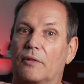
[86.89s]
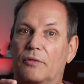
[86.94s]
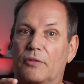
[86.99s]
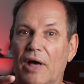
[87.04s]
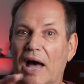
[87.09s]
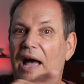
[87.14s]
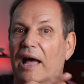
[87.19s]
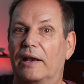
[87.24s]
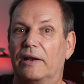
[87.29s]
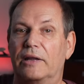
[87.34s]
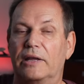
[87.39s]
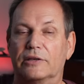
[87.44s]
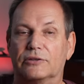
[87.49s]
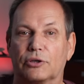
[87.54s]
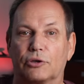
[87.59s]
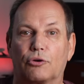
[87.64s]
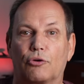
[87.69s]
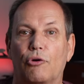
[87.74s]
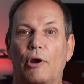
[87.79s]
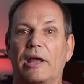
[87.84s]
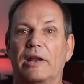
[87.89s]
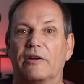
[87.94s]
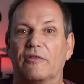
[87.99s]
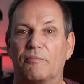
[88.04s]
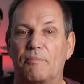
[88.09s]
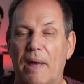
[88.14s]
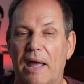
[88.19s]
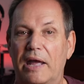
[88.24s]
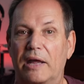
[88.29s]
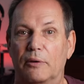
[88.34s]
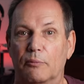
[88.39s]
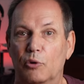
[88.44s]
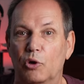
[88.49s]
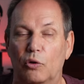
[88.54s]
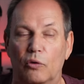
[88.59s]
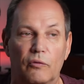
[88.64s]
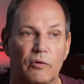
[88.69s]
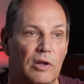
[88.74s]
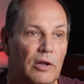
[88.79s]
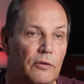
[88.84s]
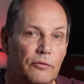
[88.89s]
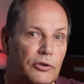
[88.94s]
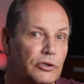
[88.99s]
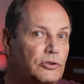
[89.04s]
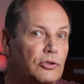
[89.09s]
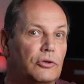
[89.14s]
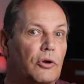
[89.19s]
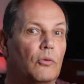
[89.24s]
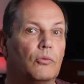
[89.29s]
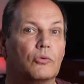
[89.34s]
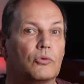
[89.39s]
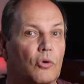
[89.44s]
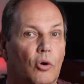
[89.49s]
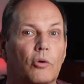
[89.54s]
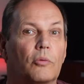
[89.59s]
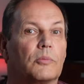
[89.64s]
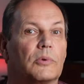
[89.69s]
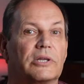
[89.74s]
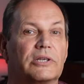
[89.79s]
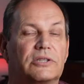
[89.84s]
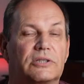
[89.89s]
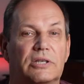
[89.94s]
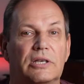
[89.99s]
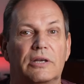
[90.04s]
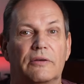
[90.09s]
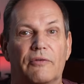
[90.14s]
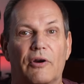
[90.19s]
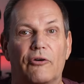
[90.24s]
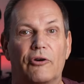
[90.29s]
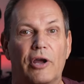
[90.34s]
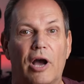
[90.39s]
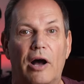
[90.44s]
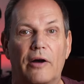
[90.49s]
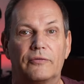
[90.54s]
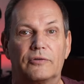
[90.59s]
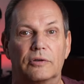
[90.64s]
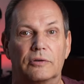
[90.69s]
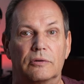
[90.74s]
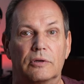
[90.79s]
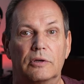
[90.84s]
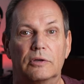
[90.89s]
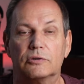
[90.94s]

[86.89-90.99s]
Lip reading: That is a creative pan move that you don't normally see very often.